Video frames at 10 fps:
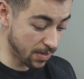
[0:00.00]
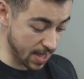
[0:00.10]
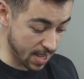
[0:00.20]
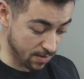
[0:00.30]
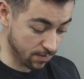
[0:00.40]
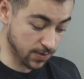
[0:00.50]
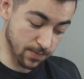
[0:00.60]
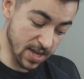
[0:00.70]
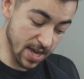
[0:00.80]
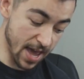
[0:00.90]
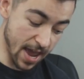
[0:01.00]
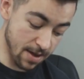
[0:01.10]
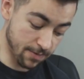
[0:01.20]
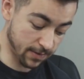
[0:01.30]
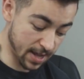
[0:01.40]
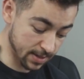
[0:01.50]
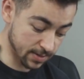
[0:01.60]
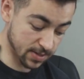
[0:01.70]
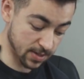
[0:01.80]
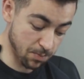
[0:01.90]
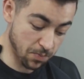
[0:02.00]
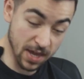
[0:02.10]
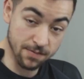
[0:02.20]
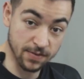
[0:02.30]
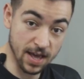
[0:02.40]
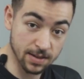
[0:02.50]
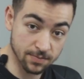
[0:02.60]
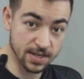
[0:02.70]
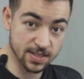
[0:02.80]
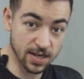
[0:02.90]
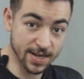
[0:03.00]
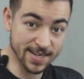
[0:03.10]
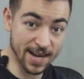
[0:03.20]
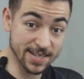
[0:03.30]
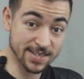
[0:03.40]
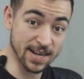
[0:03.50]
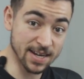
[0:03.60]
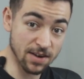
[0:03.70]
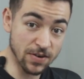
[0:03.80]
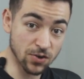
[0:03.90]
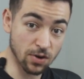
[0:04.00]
Then from the A flat to the B flat, I decided to add a secondary